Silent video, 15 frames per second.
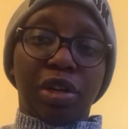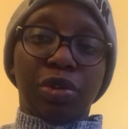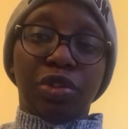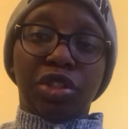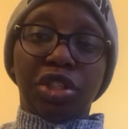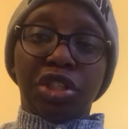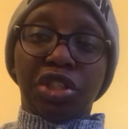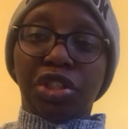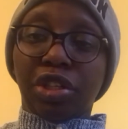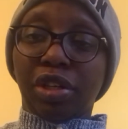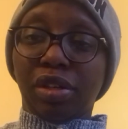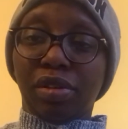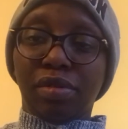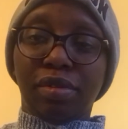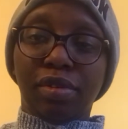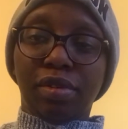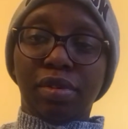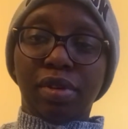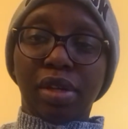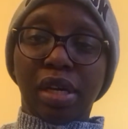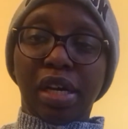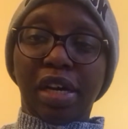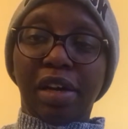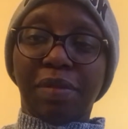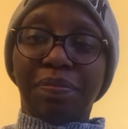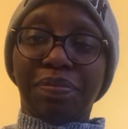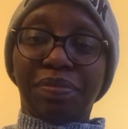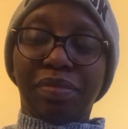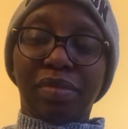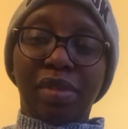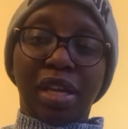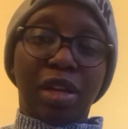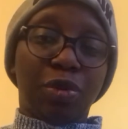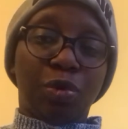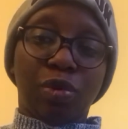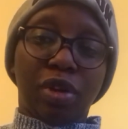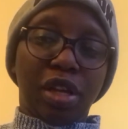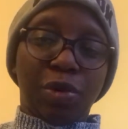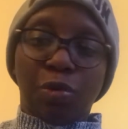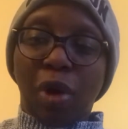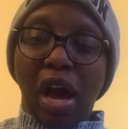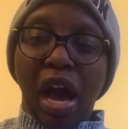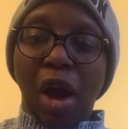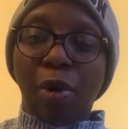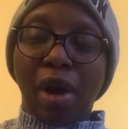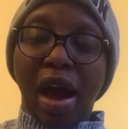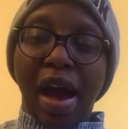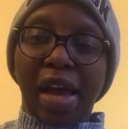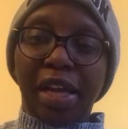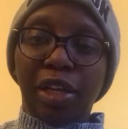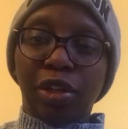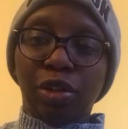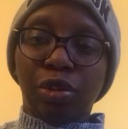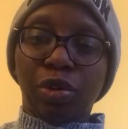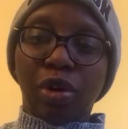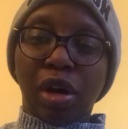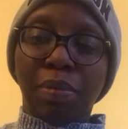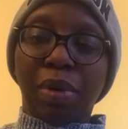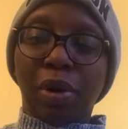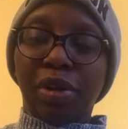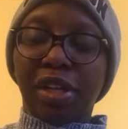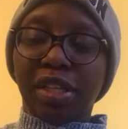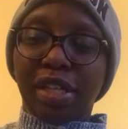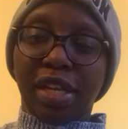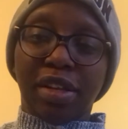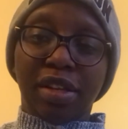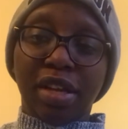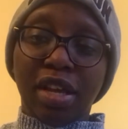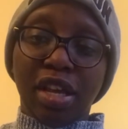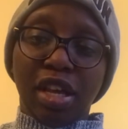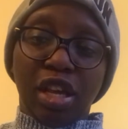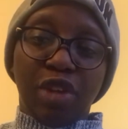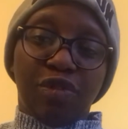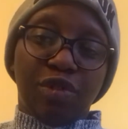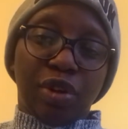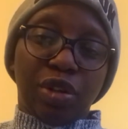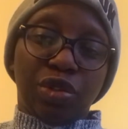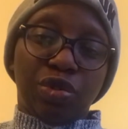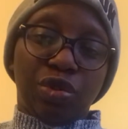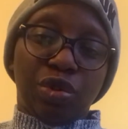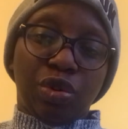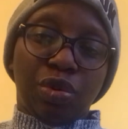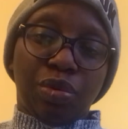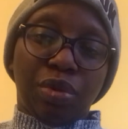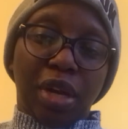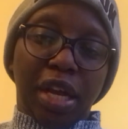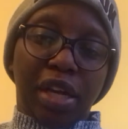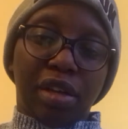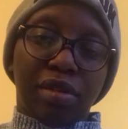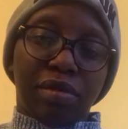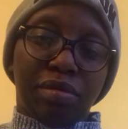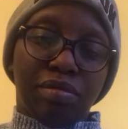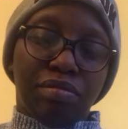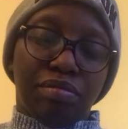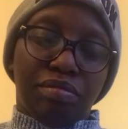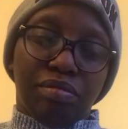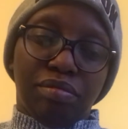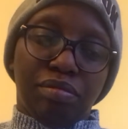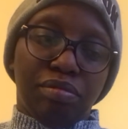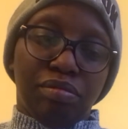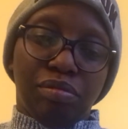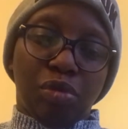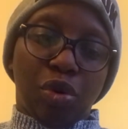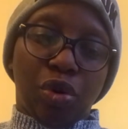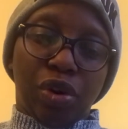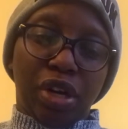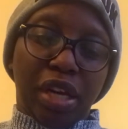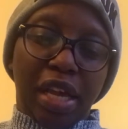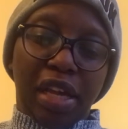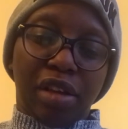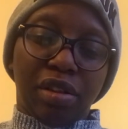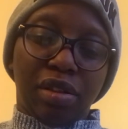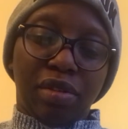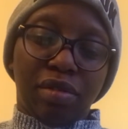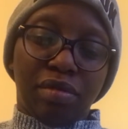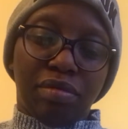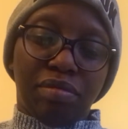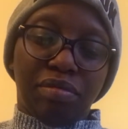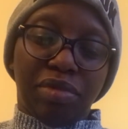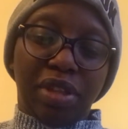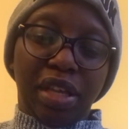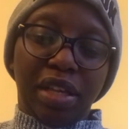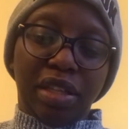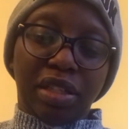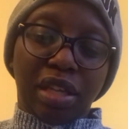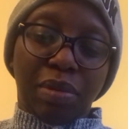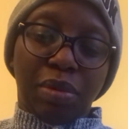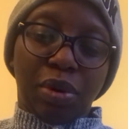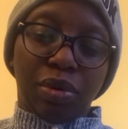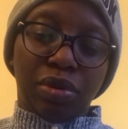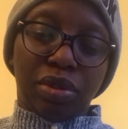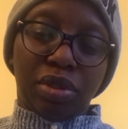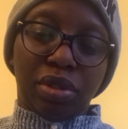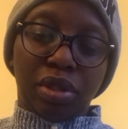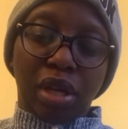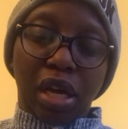nutrition, and how I go about it. And if you want to know like more like things about